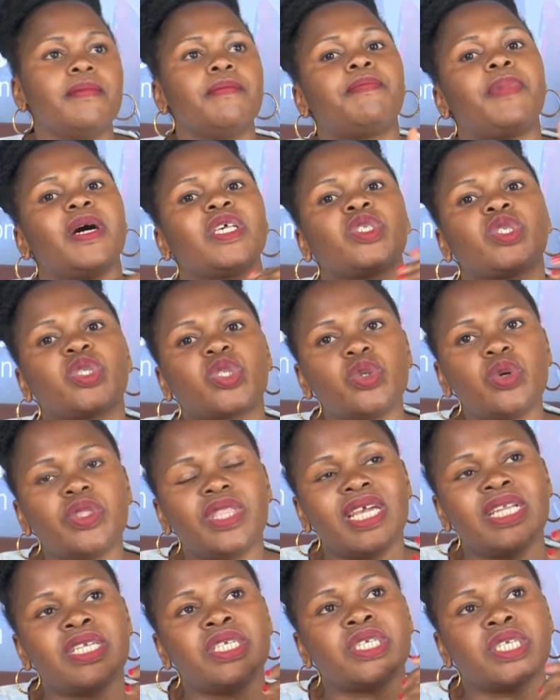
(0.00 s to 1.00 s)
pursue
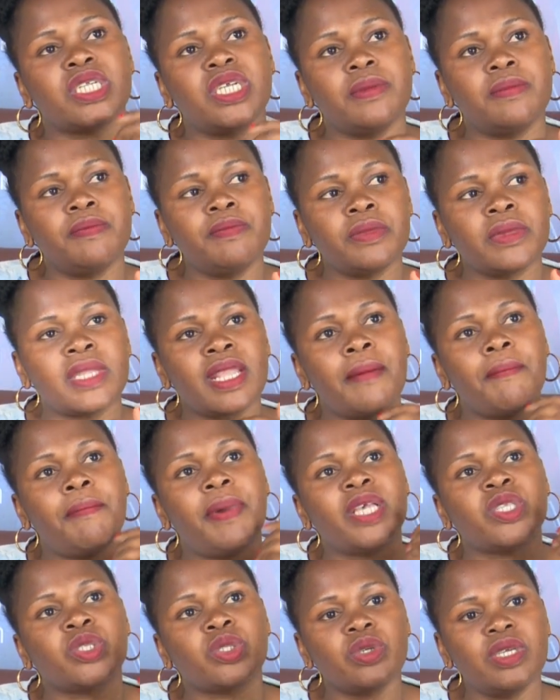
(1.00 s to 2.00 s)
the dream,
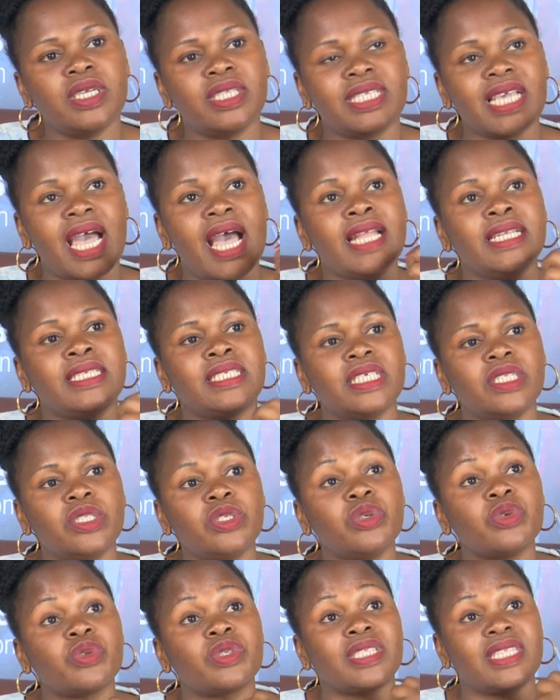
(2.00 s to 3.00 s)
pursue it until
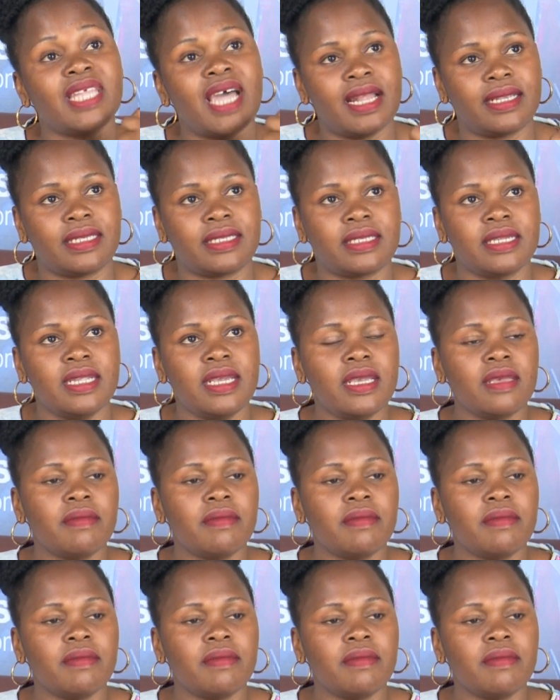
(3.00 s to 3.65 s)
you start.